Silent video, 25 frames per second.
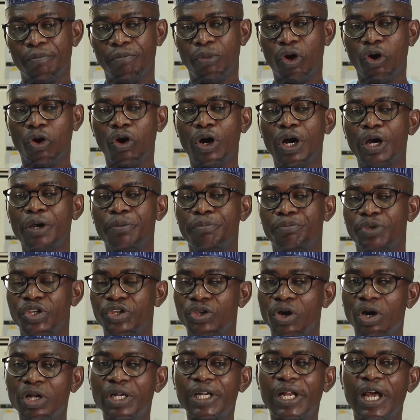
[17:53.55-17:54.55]
But
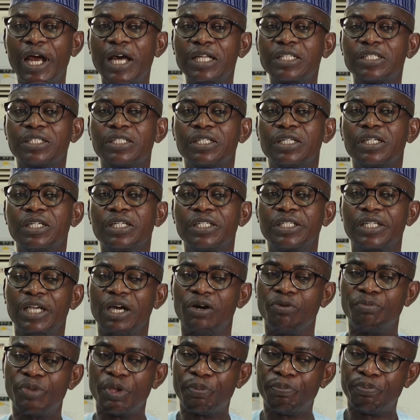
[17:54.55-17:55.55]
beyond that,
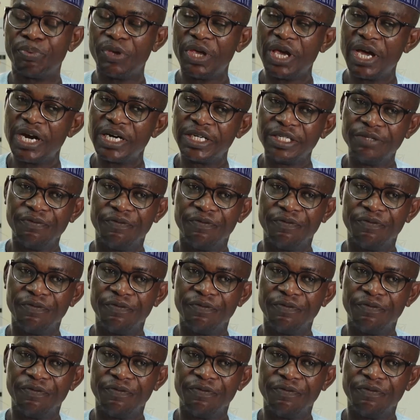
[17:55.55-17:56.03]
there will be peer